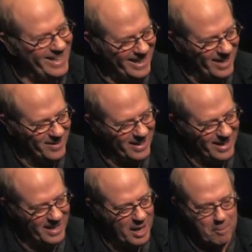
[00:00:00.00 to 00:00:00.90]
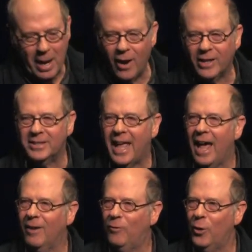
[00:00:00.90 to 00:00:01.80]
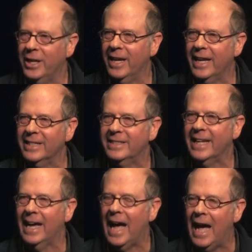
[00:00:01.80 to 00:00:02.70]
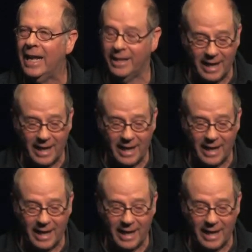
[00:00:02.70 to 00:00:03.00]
you know, Paris, California is the hot,